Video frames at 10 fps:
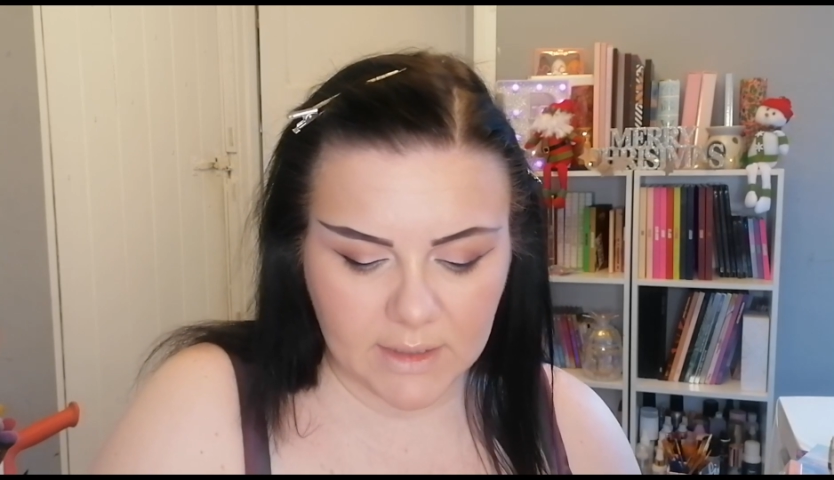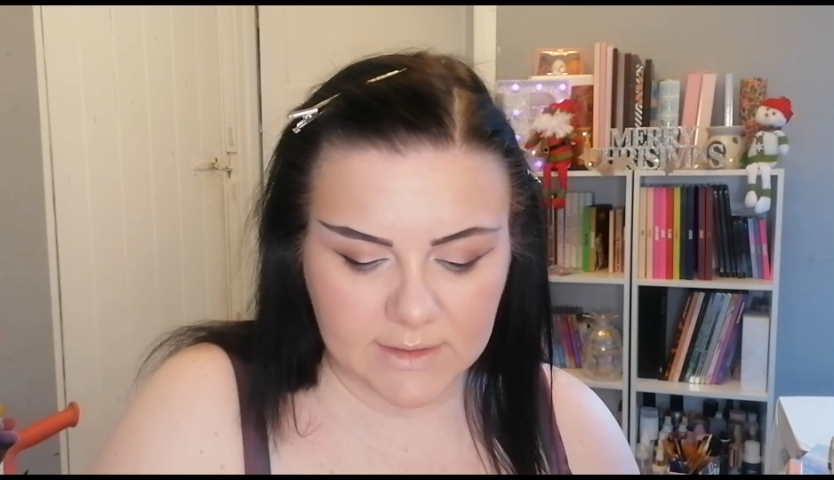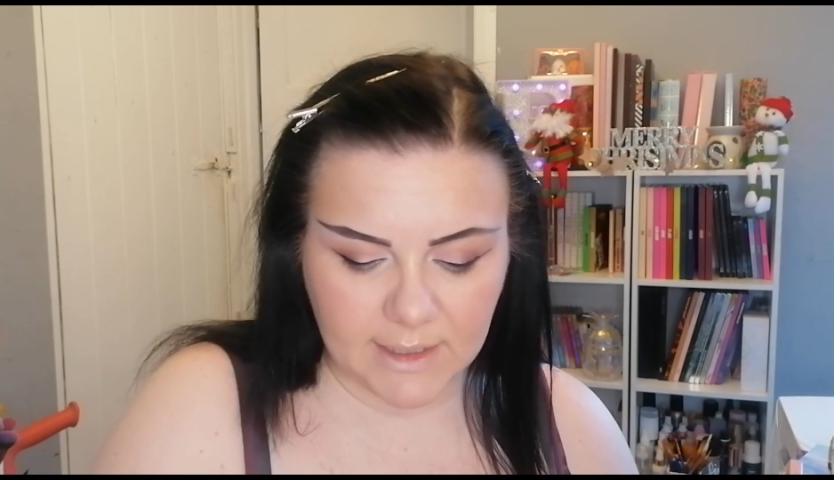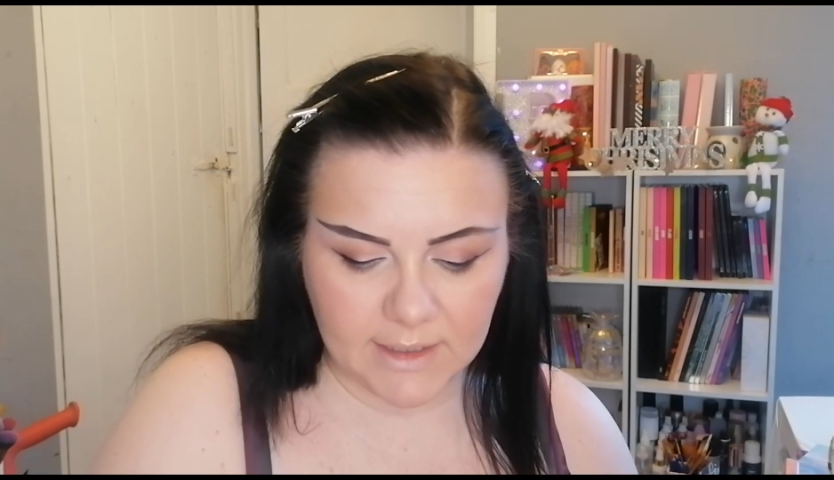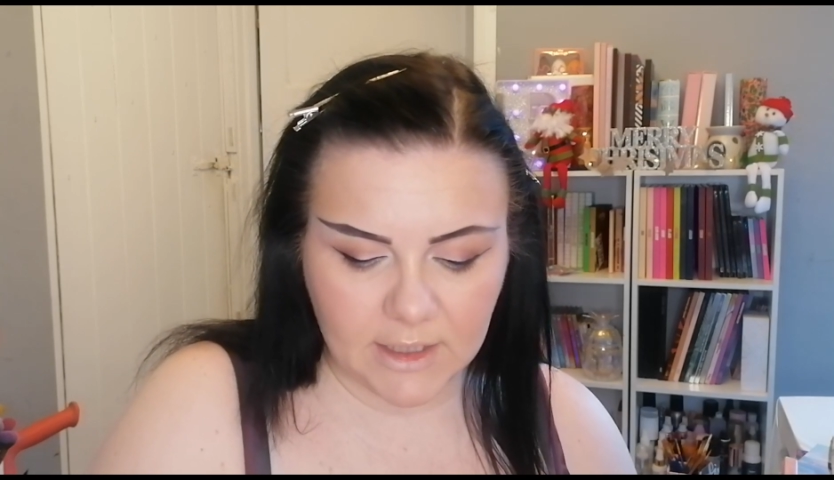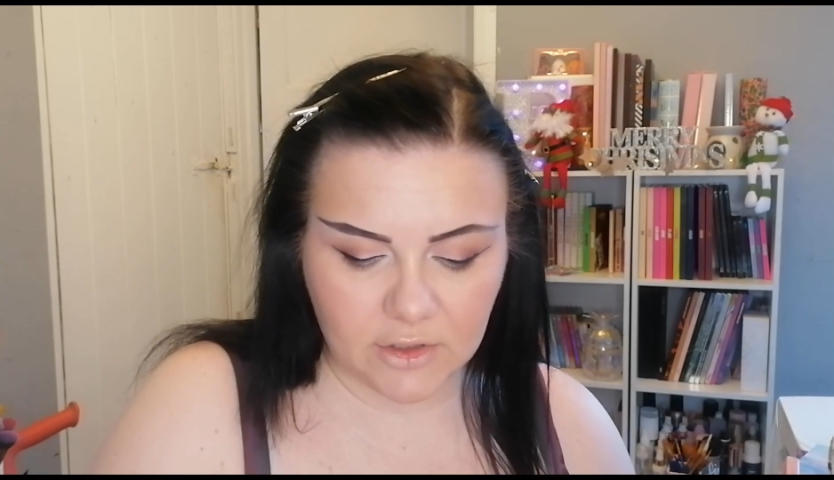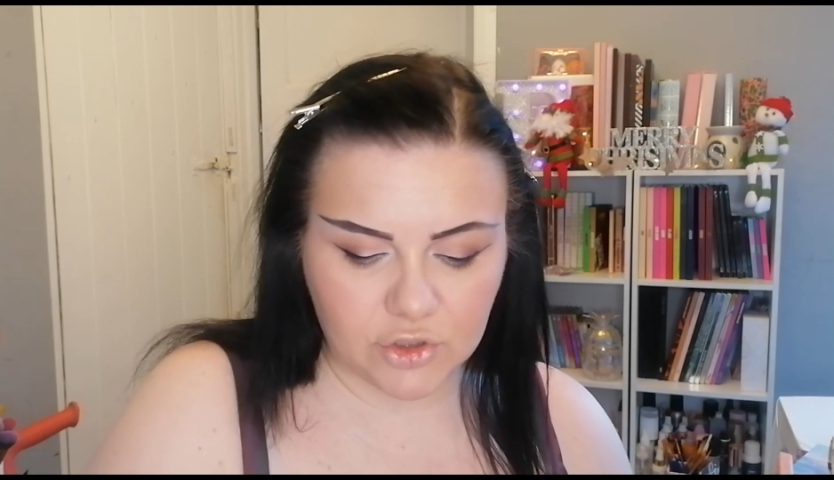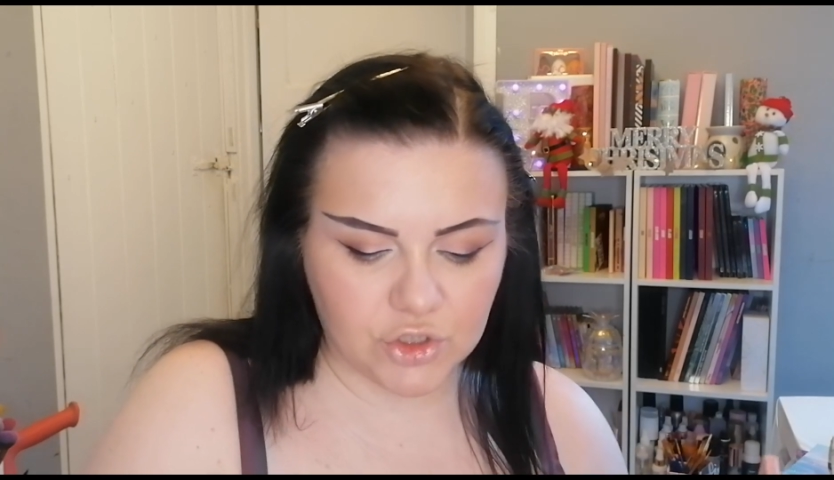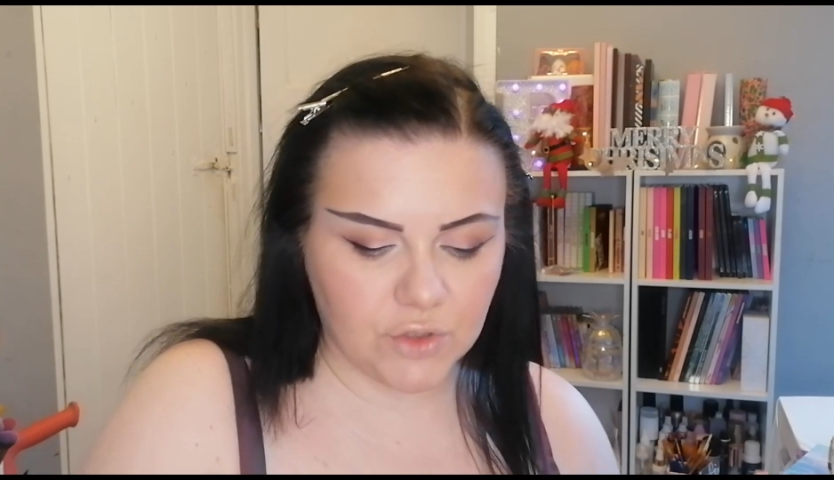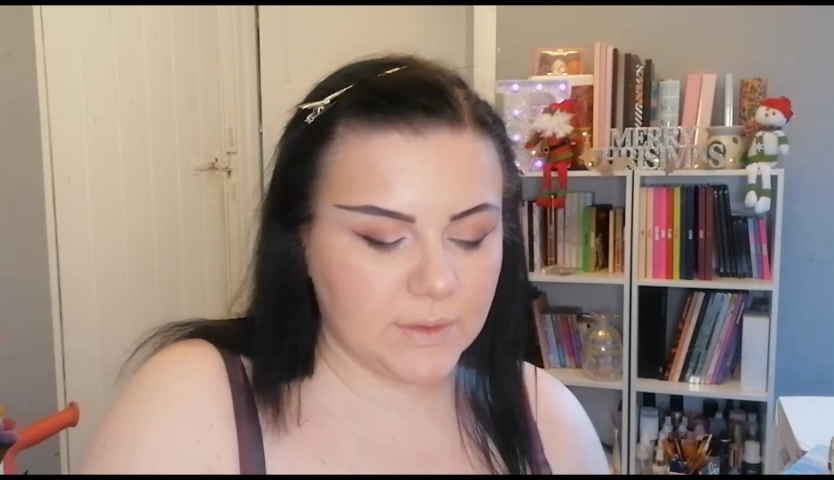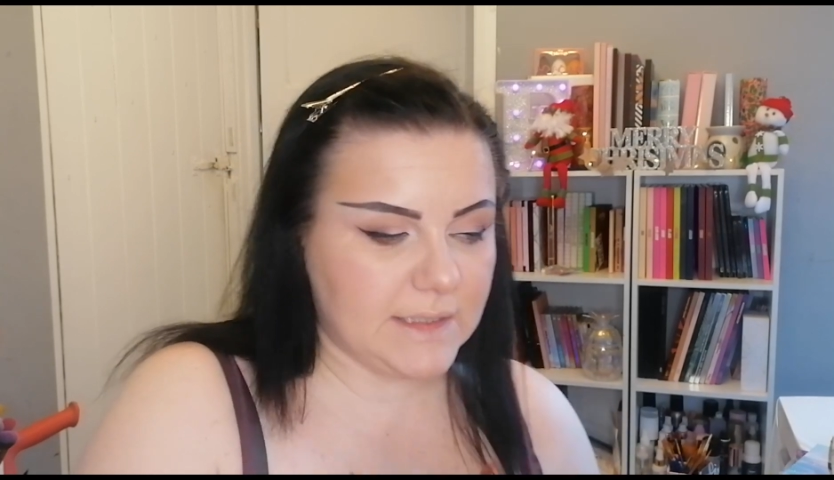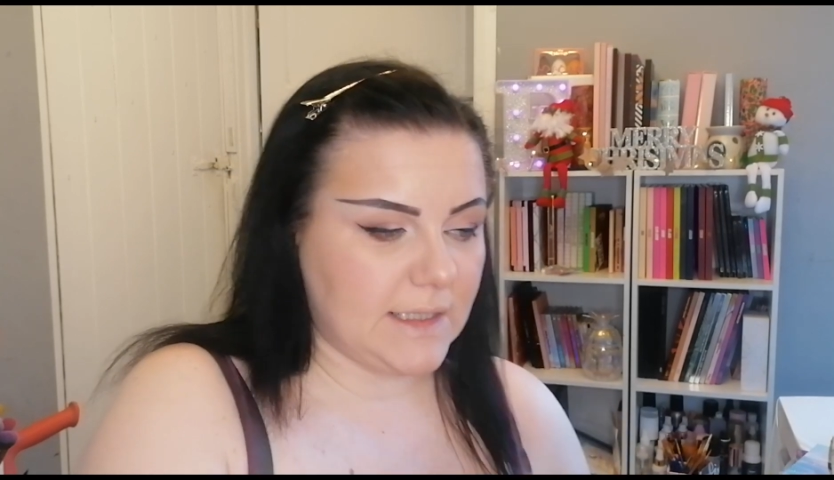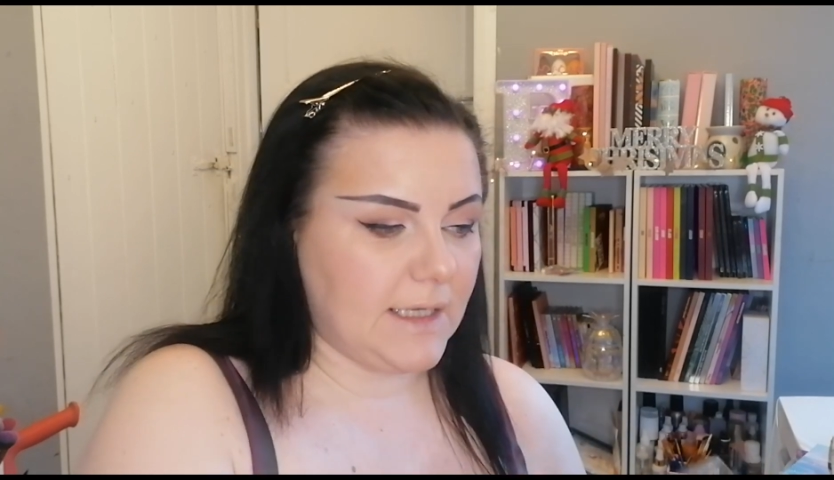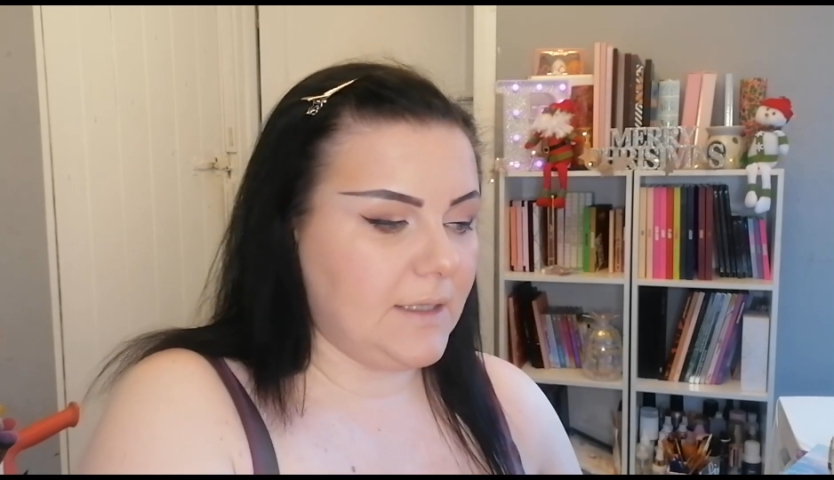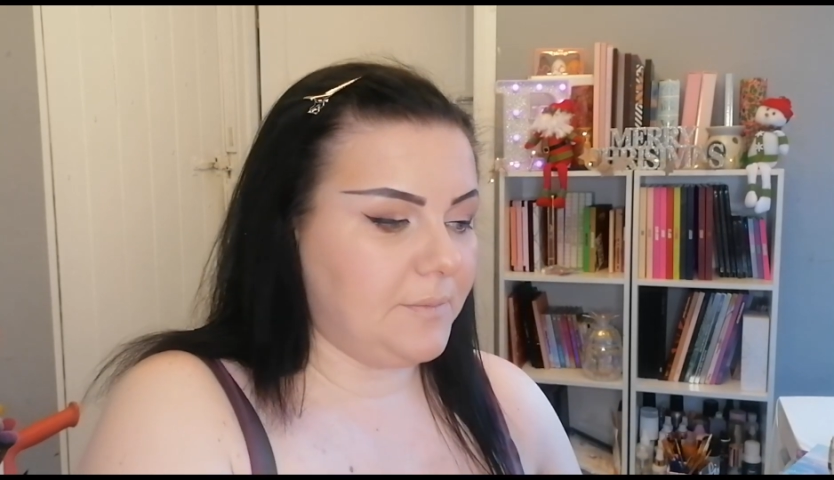Taking
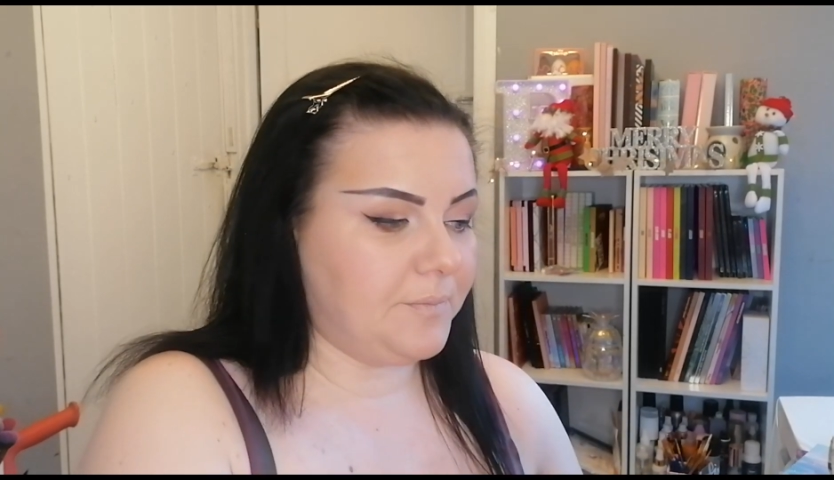Juicy.